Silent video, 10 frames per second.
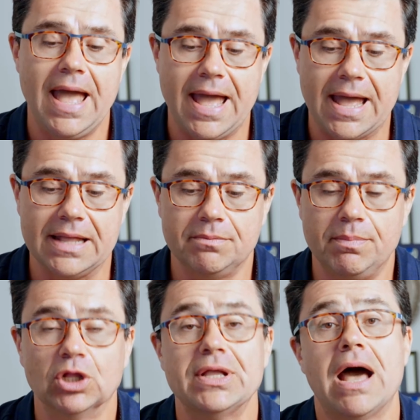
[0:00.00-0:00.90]
and
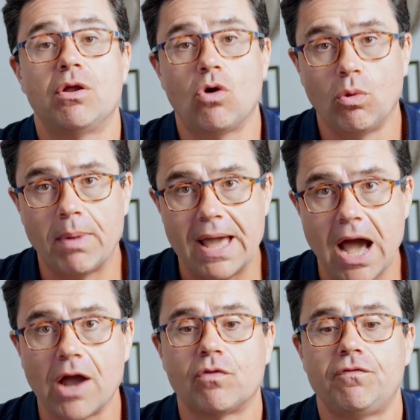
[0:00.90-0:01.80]
build out a whole
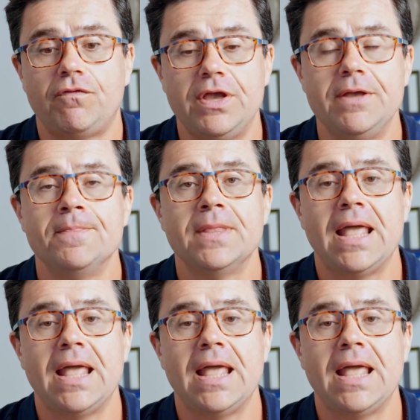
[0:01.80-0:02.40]
biography